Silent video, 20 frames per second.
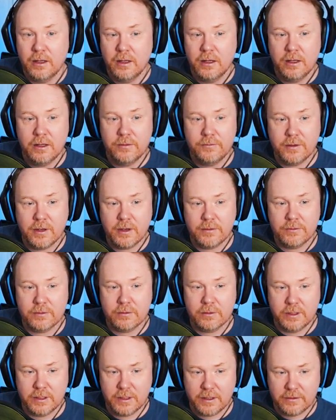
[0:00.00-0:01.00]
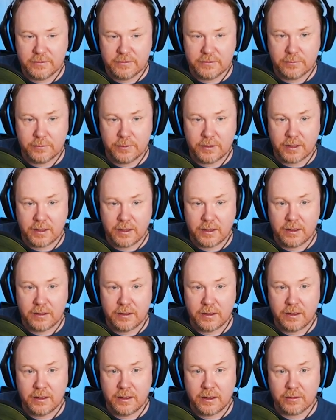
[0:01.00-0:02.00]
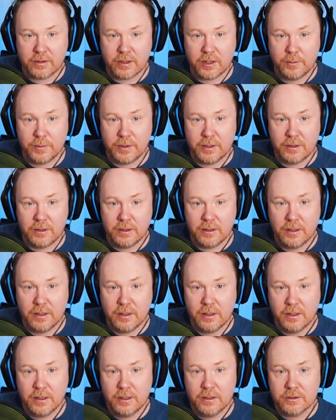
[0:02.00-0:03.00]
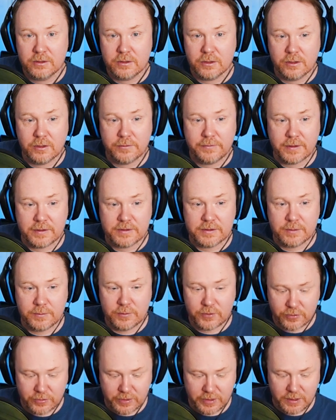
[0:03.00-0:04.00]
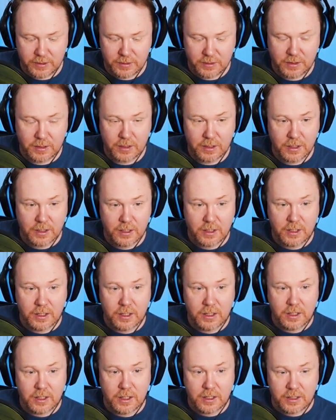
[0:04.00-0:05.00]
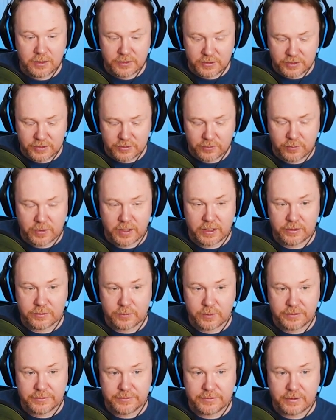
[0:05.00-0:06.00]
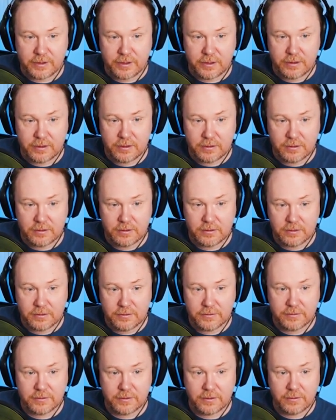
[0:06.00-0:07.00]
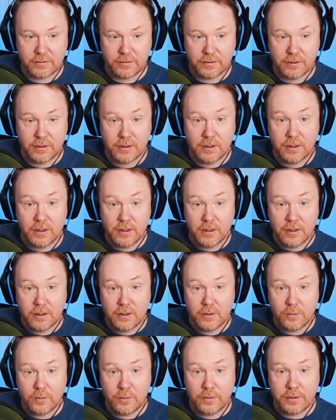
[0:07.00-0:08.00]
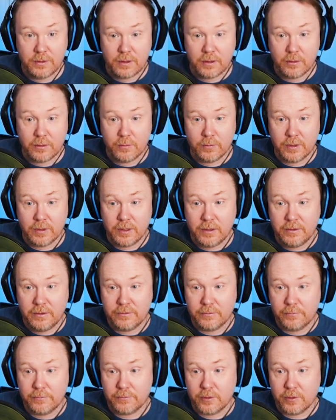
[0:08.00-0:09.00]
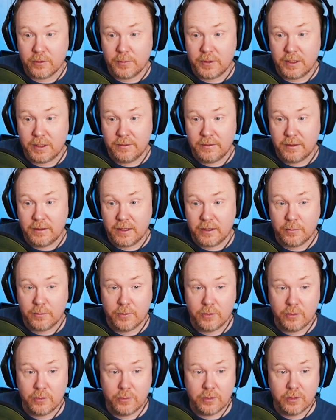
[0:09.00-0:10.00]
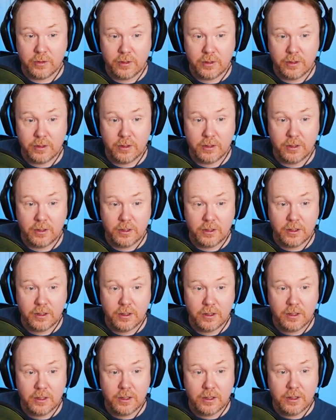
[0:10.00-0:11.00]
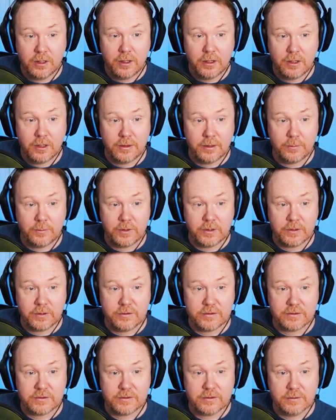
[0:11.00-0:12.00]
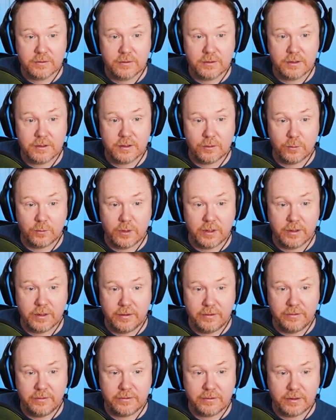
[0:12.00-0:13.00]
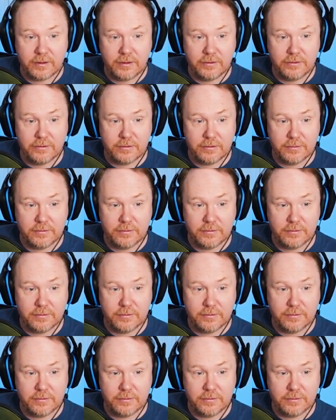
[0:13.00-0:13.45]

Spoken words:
you haven't already guessed, we can now come in, turn off our symmetry, and just erase one side. So with our erase, we've got to be in the edit mode. And then we can just kill one of these sides.